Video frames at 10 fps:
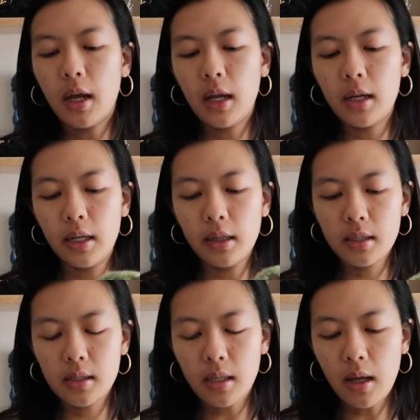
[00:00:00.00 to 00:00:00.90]
I knit the
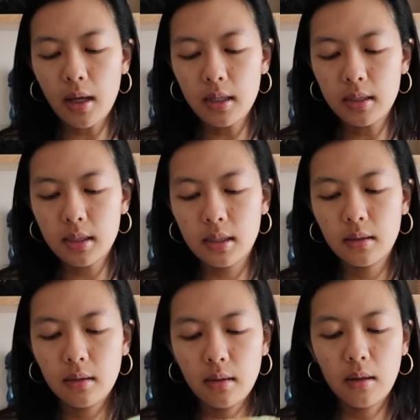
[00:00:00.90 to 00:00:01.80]
size
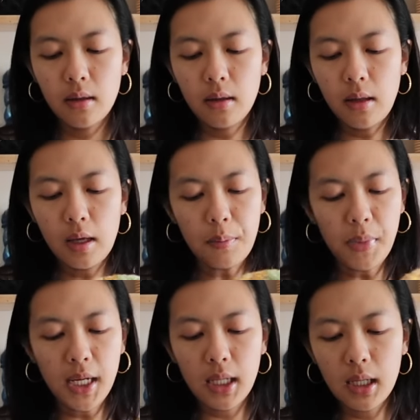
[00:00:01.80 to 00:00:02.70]
like
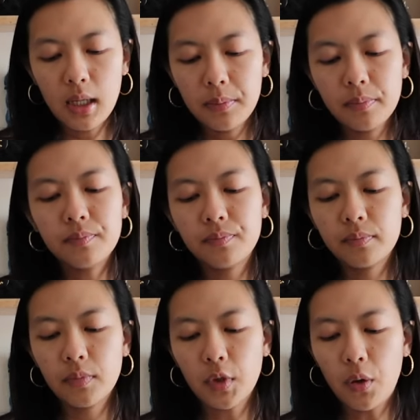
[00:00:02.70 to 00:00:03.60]
medium,
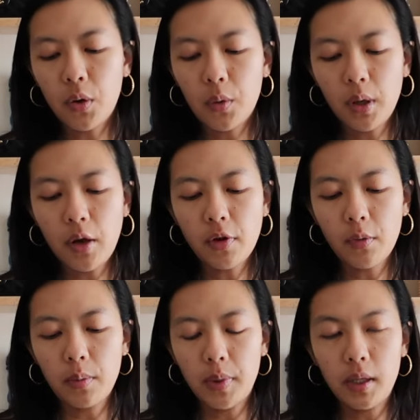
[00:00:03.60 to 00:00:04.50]
or whatever
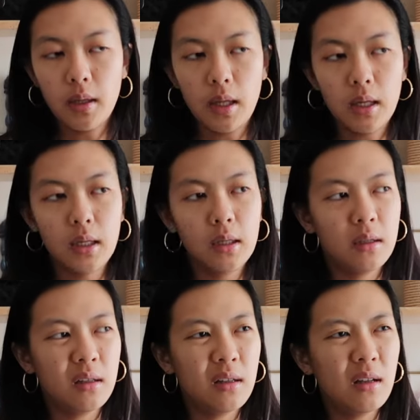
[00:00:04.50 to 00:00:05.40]
would be like
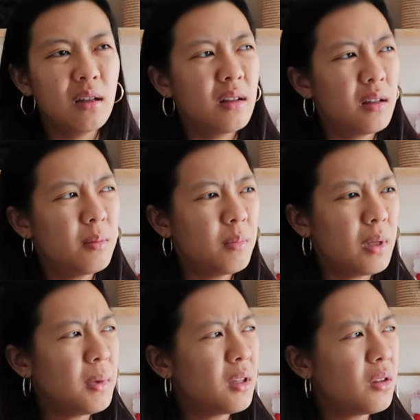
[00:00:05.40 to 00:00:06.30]

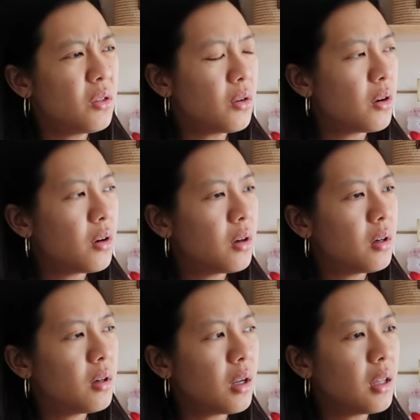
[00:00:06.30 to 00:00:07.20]
maybe the third.
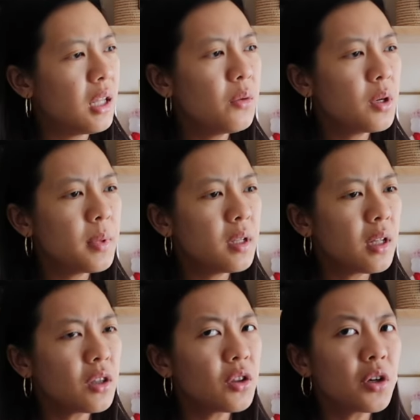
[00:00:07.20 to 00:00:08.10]
I think it would have been
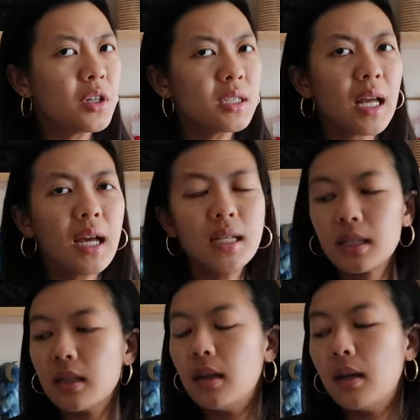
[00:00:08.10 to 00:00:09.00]
like the third size.